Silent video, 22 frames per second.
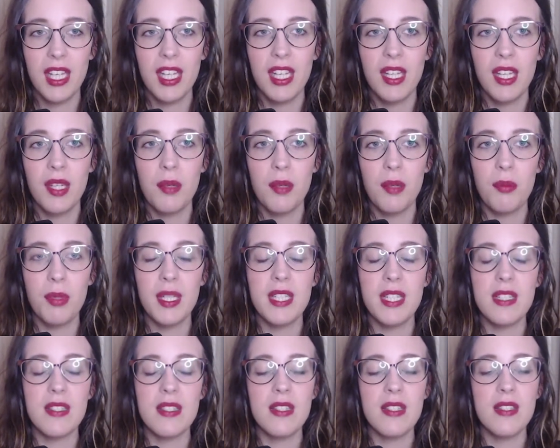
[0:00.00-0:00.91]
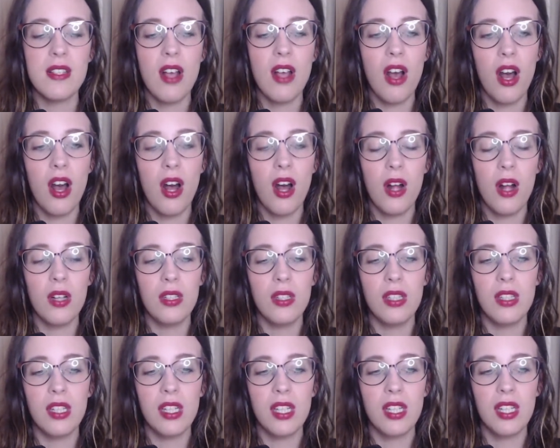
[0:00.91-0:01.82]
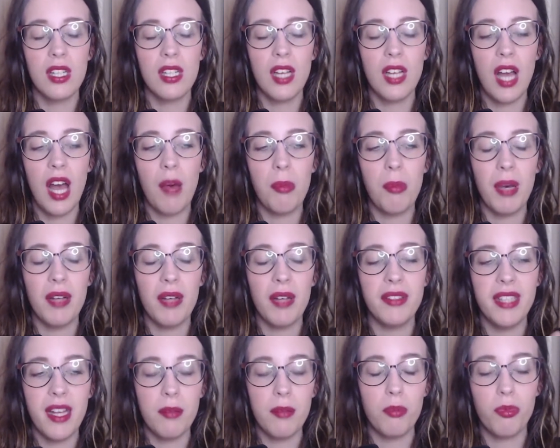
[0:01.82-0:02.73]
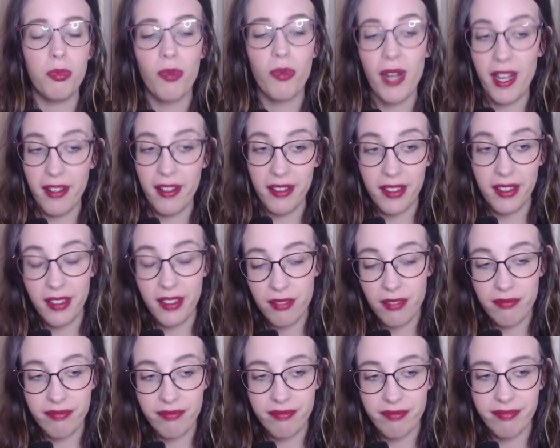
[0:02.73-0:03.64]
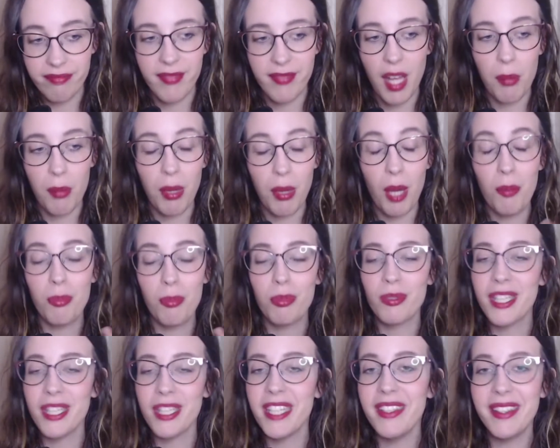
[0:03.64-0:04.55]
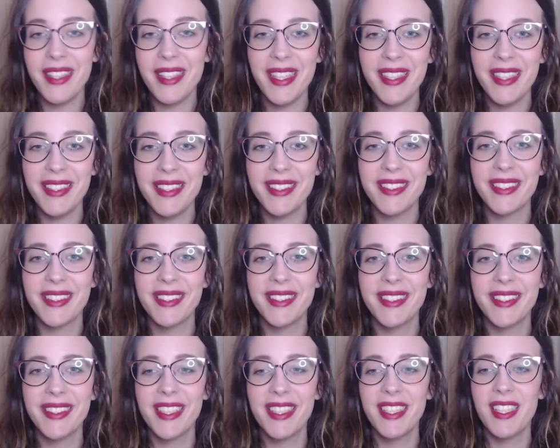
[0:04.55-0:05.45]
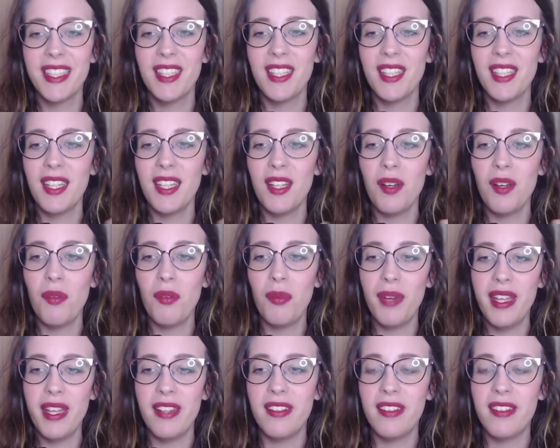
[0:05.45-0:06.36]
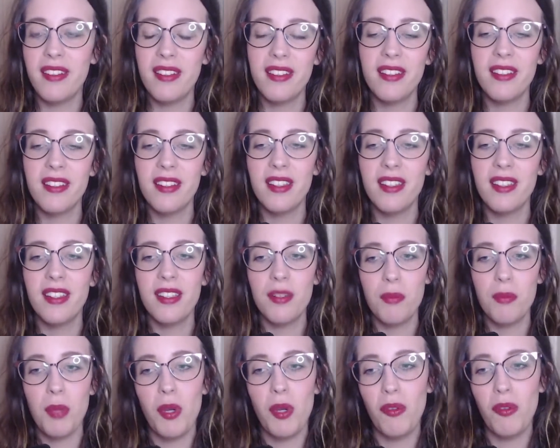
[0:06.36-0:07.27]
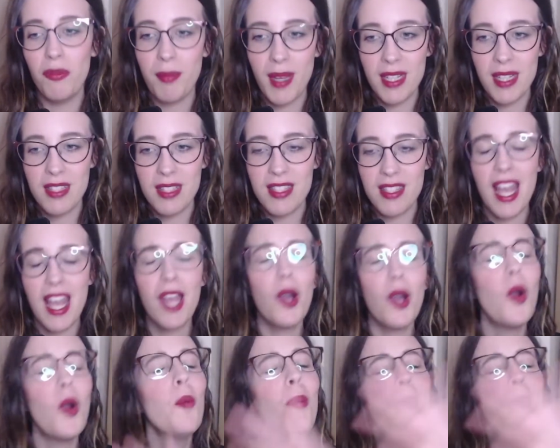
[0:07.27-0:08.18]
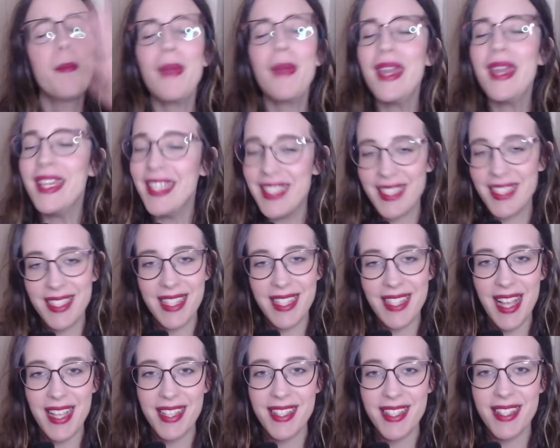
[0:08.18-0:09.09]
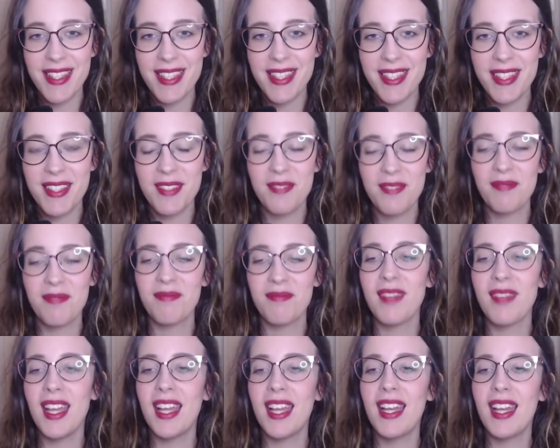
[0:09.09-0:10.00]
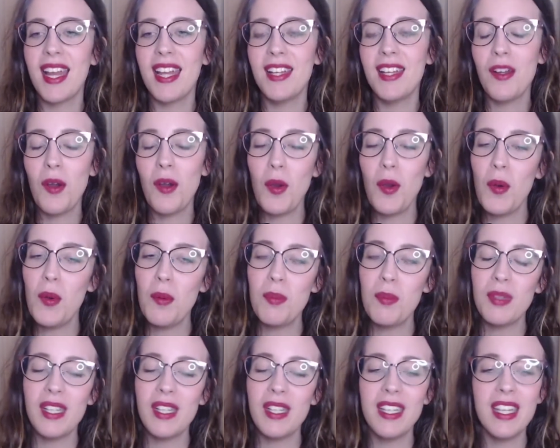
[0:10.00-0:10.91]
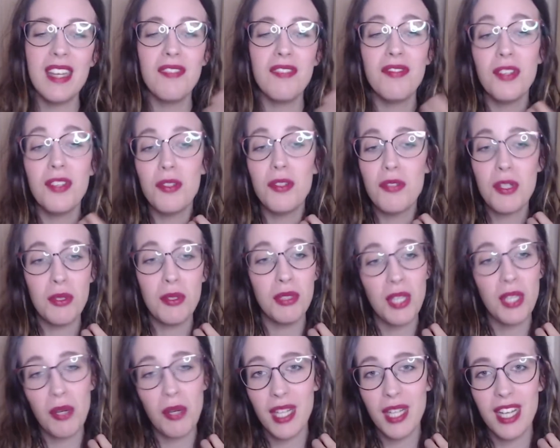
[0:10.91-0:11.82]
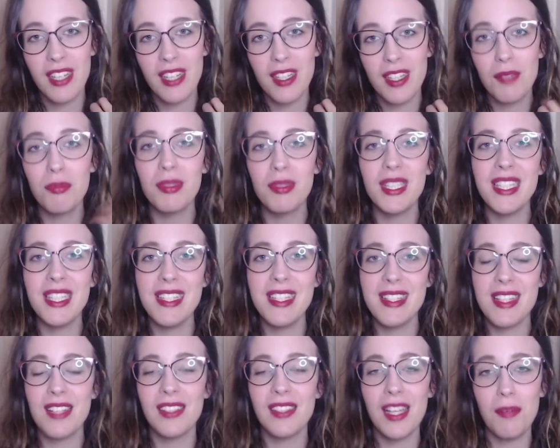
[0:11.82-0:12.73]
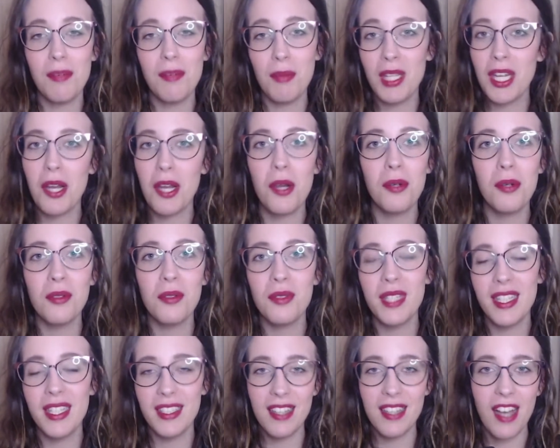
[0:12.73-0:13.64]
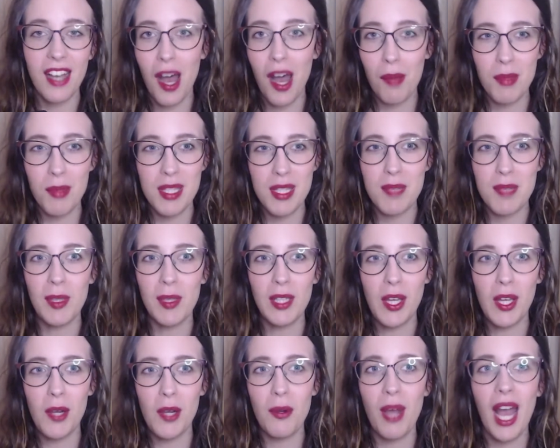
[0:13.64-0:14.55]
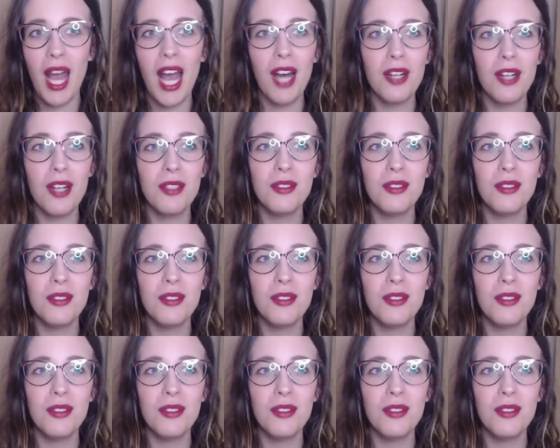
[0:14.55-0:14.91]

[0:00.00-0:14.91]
because it's all about that breath, about breathing with movements. I hope I'm making sense. And I hope, like, if you do yoga, please let me know in the comments below how